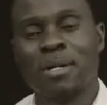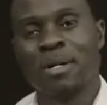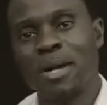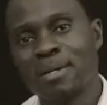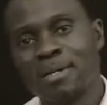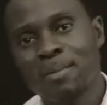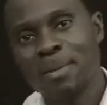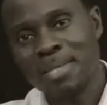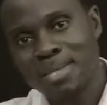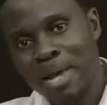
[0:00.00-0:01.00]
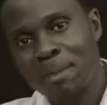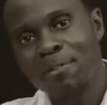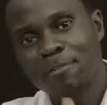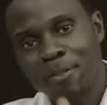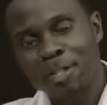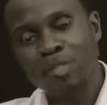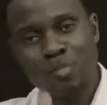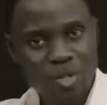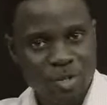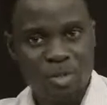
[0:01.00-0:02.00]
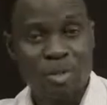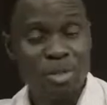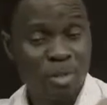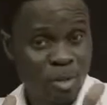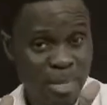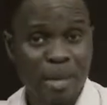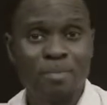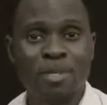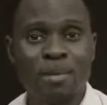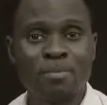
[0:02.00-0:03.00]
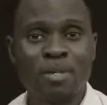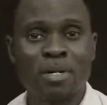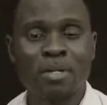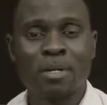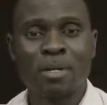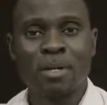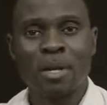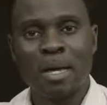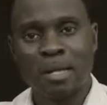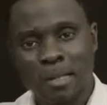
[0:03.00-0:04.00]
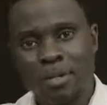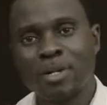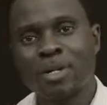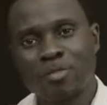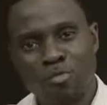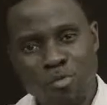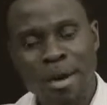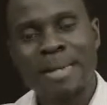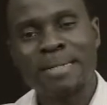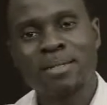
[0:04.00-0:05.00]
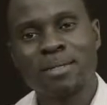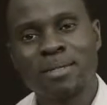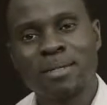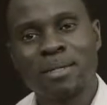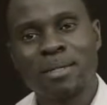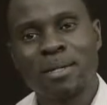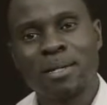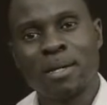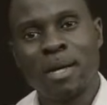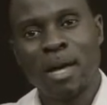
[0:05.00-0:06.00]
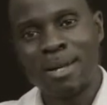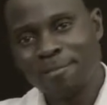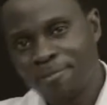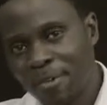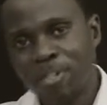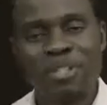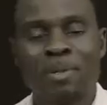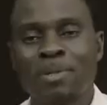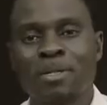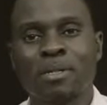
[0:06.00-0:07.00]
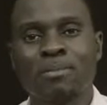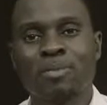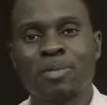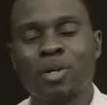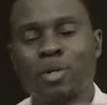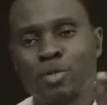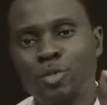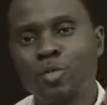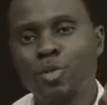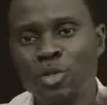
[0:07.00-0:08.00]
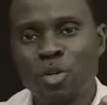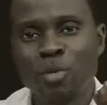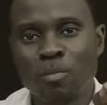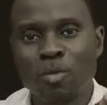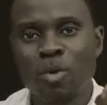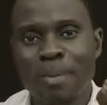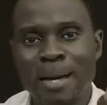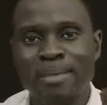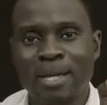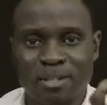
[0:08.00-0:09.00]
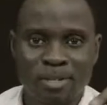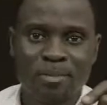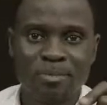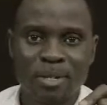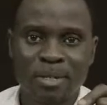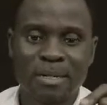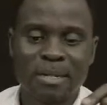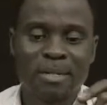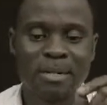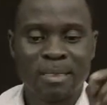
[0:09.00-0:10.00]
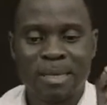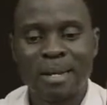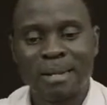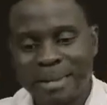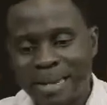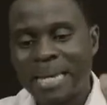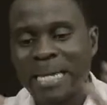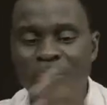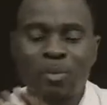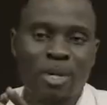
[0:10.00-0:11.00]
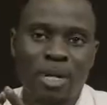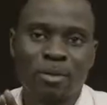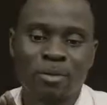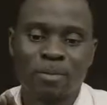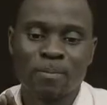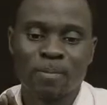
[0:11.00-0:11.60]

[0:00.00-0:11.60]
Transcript: Like I said, by the time you finish researching on that subject and learn and write and finish that particular book, you will know more about that subject than anyone else.